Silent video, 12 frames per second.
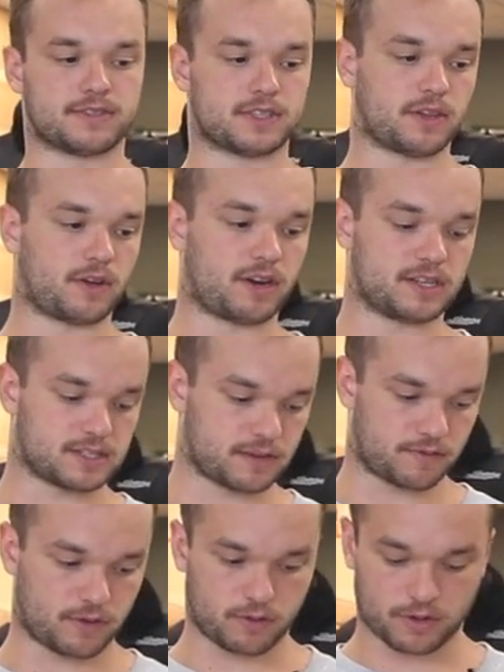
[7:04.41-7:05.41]
So there is a
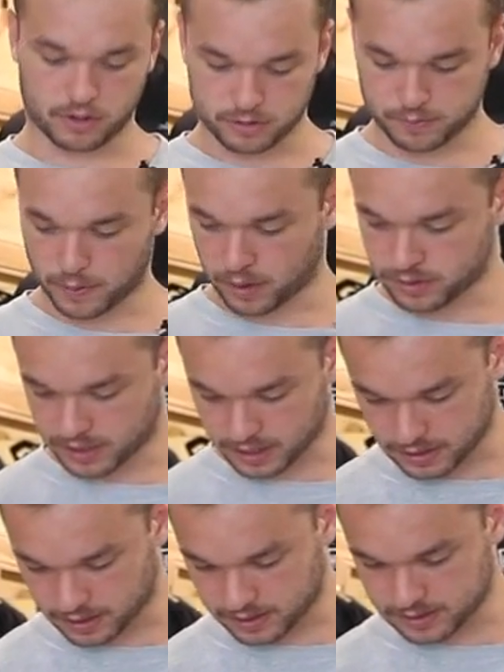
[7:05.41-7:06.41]
few used parts
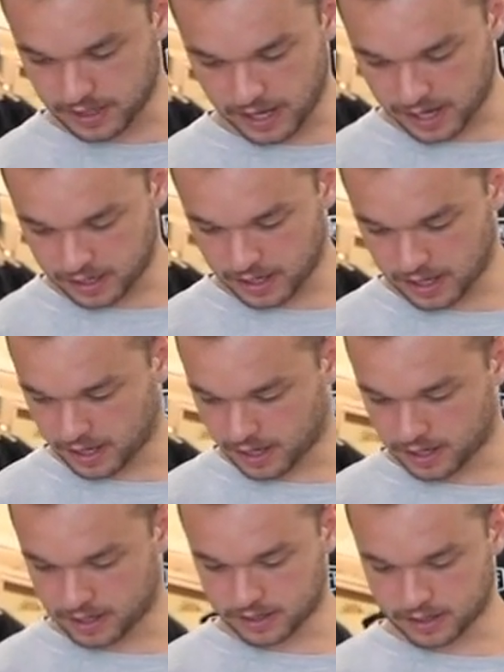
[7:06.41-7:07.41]
like the cassette
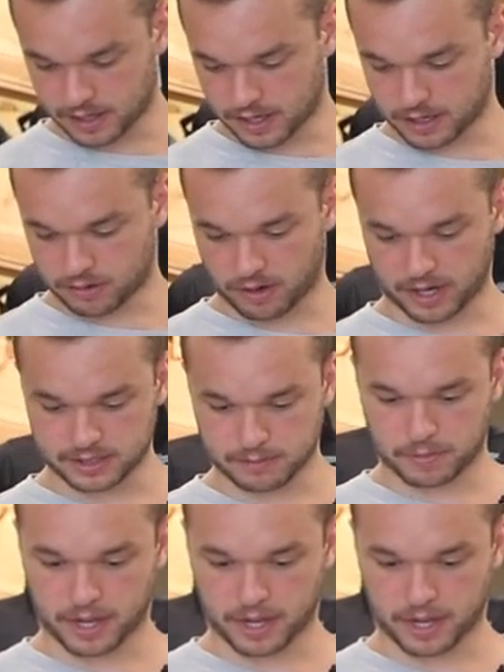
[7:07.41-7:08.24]
and the cranks and